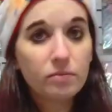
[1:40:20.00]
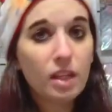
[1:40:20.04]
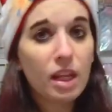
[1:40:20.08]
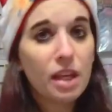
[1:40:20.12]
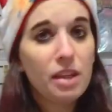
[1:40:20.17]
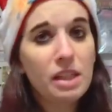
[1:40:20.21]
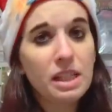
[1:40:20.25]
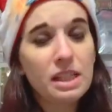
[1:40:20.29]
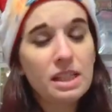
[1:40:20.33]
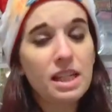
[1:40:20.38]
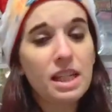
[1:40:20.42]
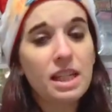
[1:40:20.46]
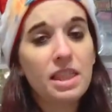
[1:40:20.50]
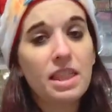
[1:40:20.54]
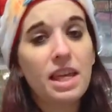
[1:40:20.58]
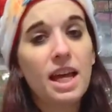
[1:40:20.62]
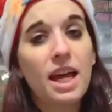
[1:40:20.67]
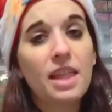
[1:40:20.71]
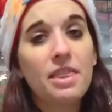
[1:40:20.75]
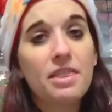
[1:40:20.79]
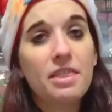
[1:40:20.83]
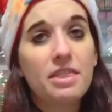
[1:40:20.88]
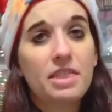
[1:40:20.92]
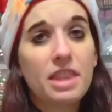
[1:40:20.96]
and things like
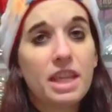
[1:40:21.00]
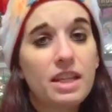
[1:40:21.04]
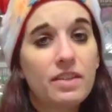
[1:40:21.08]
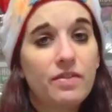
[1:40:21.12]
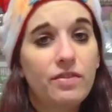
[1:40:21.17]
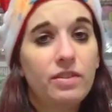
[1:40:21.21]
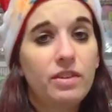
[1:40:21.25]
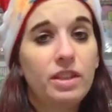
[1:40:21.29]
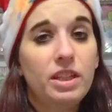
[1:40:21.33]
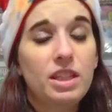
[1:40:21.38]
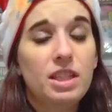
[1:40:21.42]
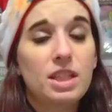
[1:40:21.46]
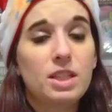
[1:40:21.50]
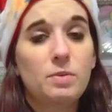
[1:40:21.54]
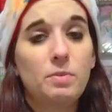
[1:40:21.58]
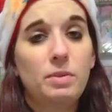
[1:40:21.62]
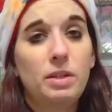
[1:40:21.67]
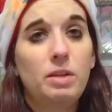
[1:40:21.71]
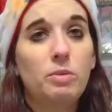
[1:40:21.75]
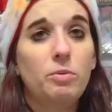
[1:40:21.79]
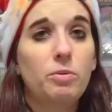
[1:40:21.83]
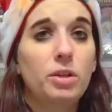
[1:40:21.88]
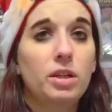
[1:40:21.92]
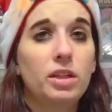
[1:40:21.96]
that. Thankfully, this
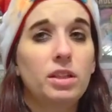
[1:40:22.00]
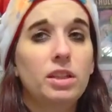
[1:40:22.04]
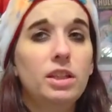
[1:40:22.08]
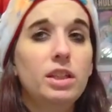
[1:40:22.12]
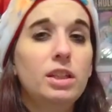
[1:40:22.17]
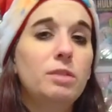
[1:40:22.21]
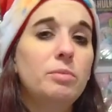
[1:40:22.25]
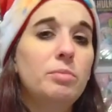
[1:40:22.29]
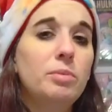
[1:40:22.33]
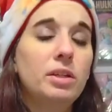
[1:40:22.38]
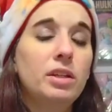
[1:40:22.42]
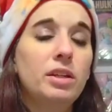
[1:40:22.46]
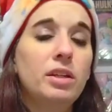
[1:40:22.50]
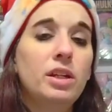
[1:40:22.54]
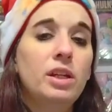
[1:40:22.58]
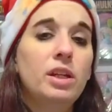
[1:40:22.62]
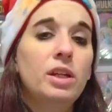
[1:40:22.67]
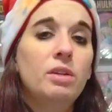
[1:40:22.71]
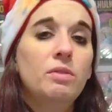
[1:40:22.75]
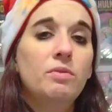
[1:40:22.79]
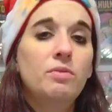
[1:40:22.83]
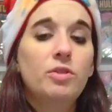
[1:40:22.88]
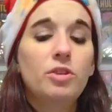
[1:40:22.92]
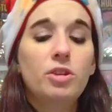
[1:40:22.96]
week we're a little bit
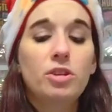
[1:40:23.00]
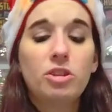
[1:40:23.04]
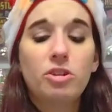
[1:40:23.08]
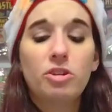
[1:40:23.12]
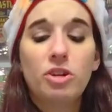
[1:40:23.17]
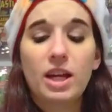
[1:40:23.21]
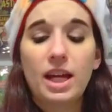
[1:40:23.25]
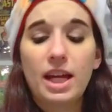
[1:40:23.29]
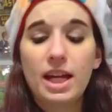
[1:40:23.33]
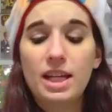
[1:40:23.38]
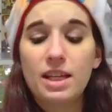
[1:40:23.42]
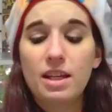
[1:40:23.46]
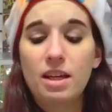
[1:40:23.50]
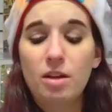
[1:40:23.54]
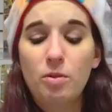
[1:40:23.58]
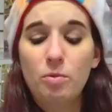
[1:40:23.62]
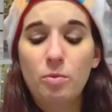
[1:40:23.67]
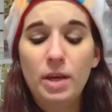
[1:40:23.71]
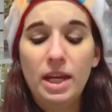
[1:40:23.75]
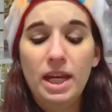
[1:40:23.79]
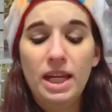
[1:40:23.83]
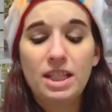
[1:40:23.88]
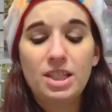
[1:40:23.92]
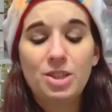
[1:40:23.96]
further
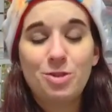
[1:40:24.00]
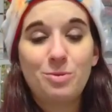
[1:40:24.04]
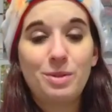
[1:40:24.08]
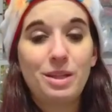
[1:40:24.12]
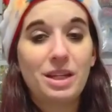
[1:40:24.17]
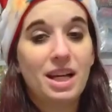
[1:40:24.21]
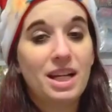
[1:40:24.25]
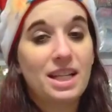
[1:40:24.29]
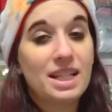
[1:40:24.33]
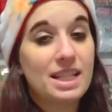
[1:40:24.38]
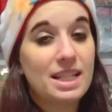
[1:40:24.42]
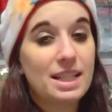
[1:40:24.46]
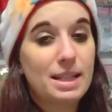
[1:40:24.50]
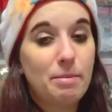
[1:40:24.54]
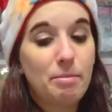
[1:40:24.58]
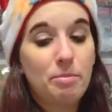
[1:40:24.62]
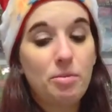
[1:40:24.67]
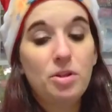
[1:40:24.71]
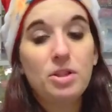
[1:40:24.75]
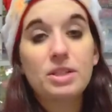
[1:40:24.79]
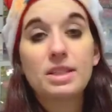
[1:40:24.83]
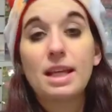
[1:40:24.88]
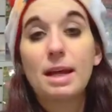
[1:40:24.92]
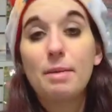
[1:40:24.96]
away, so we got some
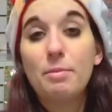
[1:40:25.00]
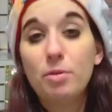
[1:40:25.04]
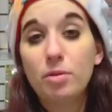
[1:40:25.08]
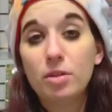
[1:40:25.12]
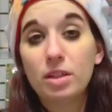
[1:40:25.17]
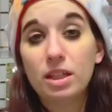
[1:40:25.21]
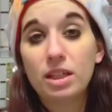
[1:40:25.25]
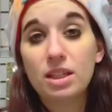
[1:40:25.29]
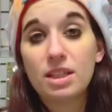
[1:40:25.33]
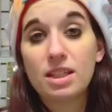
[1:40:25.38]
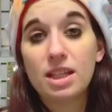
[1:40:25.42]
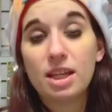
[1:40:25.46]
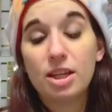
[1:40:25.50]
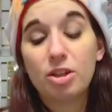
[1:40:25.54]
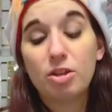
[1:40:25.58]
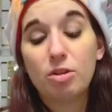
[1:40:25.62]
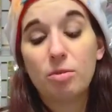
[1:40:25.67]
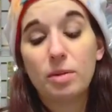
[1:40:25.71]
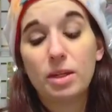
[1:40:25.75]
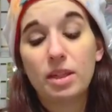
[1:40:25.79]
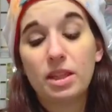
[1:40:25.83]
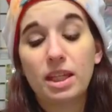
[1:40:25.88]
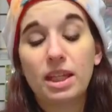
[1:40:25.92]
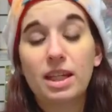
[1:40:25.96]
books. I'm only going to tell you
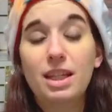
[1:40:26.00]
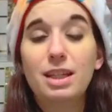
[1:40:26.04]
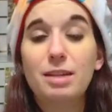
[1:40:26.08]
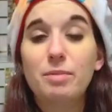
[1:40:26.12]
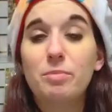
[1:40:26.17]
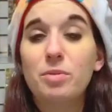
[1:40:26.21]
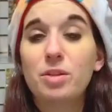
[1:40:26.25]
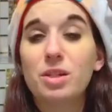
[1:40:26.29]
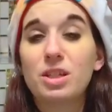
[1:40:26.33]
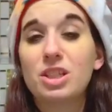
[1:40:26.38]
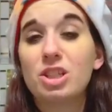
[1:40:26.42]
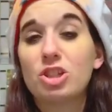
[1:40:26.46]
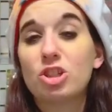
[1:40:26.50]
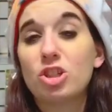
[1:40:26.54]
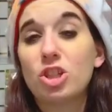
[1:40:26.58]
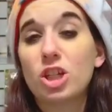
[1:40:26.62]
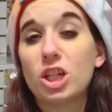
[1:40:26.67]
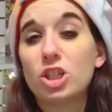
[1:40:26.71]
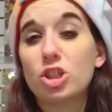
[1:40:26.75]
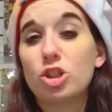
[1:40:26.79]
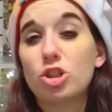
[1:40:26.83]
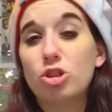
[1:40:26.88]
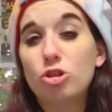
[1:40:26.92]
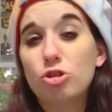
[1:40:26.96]
about the indie books. There's
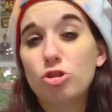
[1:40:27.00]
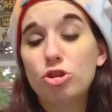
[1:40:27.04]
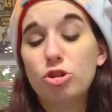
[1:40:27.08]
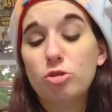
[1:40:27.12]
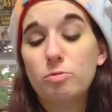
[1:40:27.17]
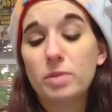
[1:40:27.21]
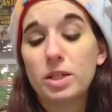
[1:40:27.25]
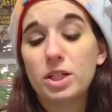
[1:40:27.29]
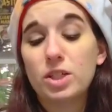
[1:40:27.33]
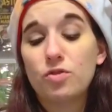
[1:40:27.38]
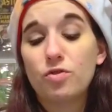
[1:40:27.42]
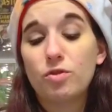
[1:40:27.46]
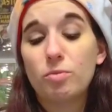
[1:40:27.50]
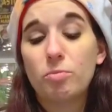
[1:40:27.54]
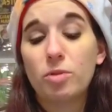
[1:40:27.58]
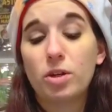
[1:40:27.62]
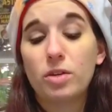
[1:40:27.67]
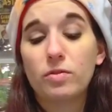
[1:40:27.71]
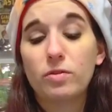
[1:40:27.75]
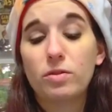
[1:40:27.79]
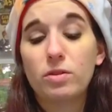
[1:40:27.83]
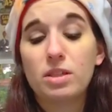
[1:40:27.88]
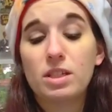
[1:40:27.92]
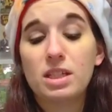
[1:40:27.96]
not too too much from
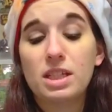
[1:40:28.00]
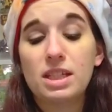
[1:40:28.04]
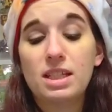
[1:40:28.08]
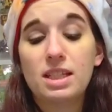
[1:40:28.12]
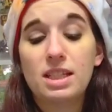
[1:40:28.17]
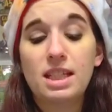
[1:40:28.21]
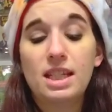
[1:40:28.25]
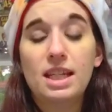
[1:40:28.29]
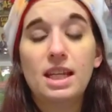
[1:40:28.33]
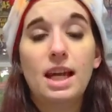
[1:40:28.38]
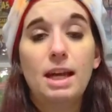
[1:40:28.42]
Marvel and DC.